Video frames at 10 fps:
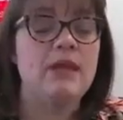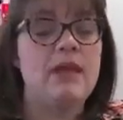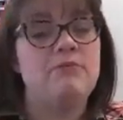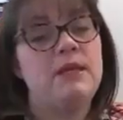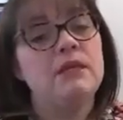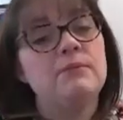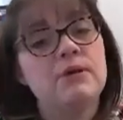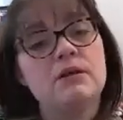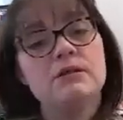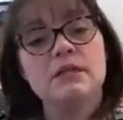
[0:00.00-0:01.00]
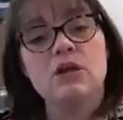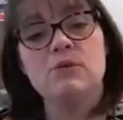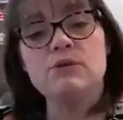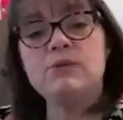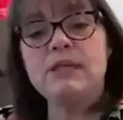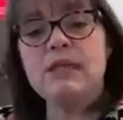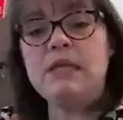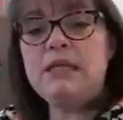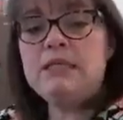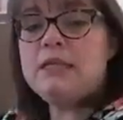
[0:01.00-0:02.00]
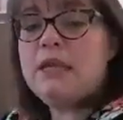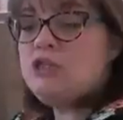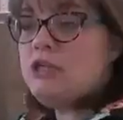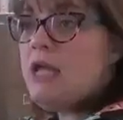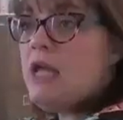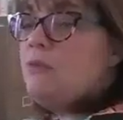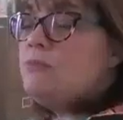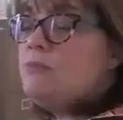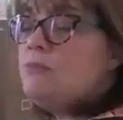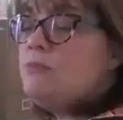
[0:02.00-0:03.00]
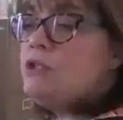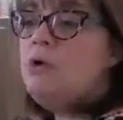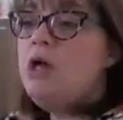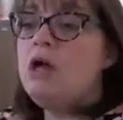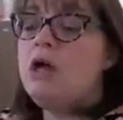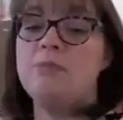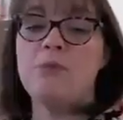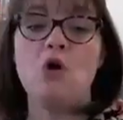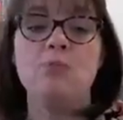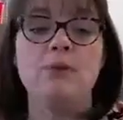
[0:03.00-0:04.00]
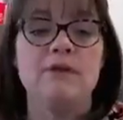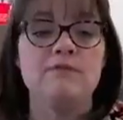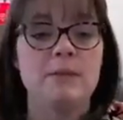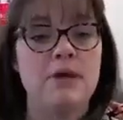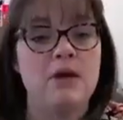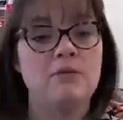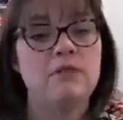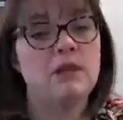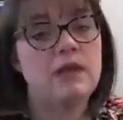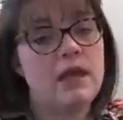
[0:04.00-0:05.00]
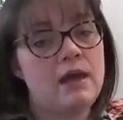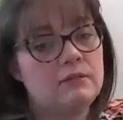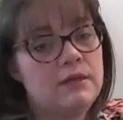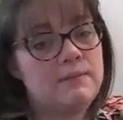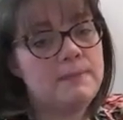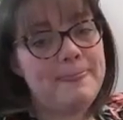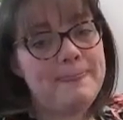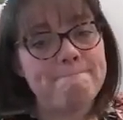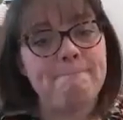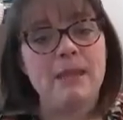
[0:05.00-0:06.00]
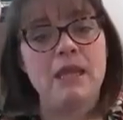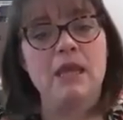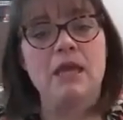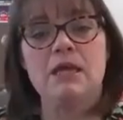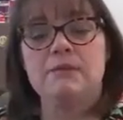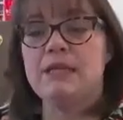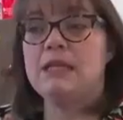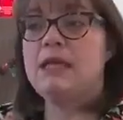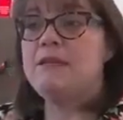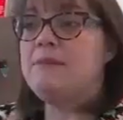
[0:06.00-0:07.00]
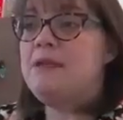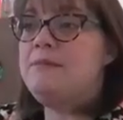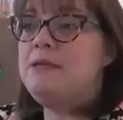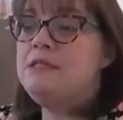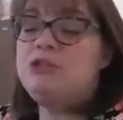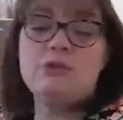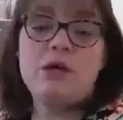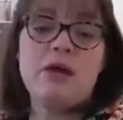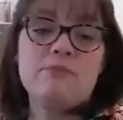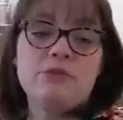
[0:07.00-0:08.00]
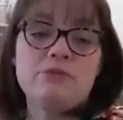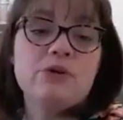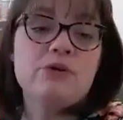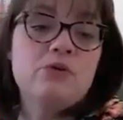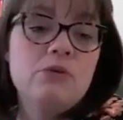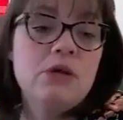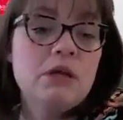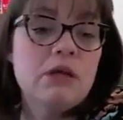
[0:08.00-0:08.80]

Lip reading: We have peanut balls that go between the knees that actually help to open up that pelvic outlet and allow that baby to come through